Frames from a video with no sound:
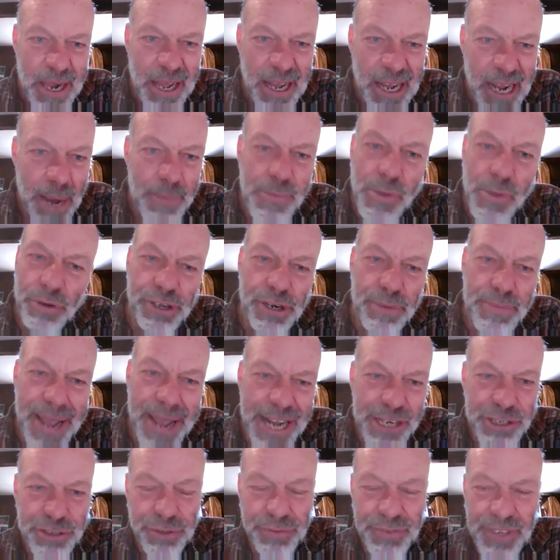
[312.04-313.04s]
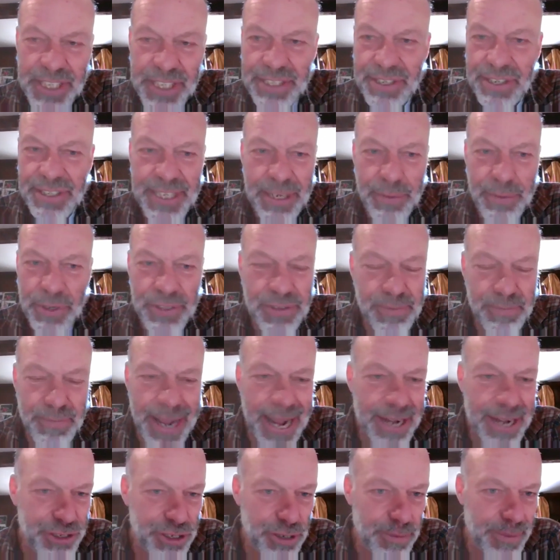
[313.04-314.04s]
I'm not going to major on this because it wasn't
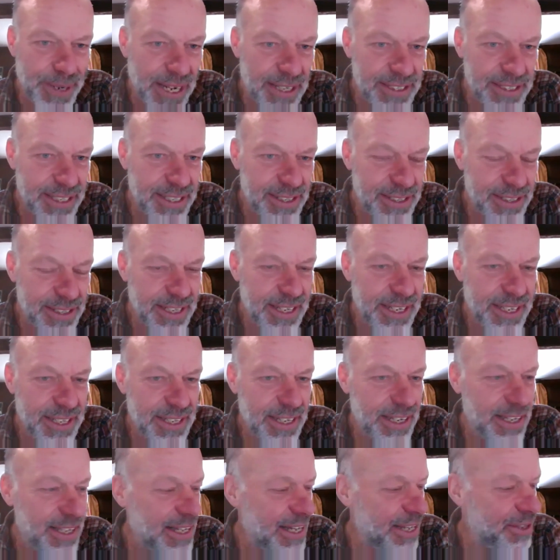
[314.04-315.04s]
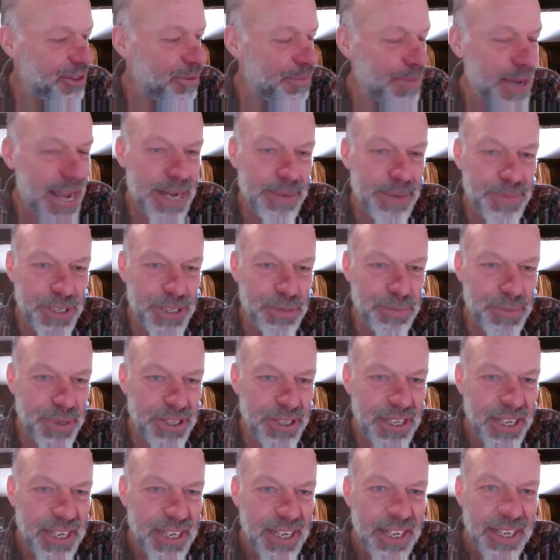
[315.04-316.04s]
majored about in the papers,
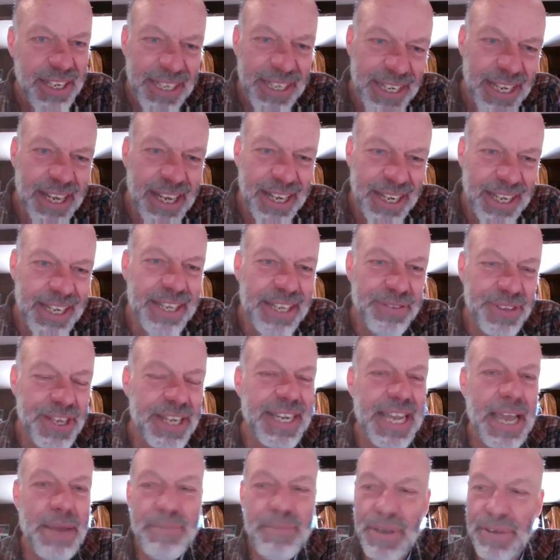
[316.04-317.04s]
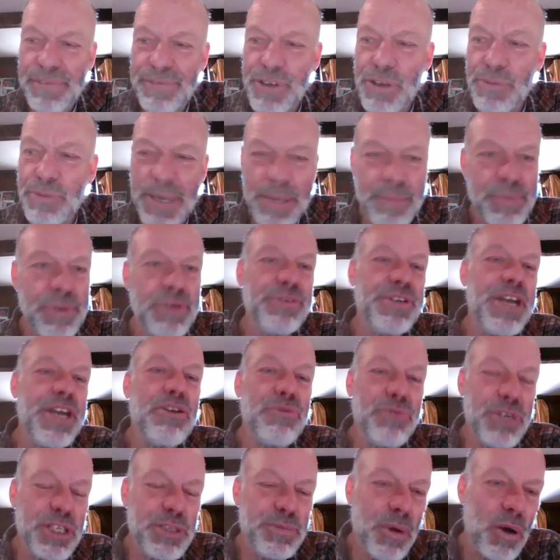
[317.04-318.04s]
but yeah, there can be a few people who
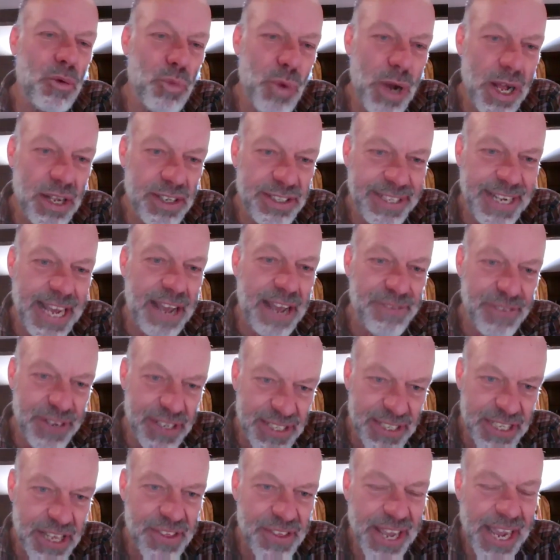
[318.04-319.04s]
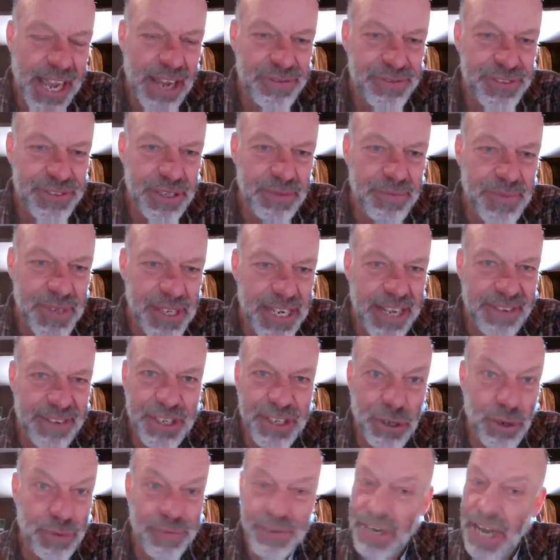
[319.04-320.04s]
don't respond well to caffeine, so they have to leave it off.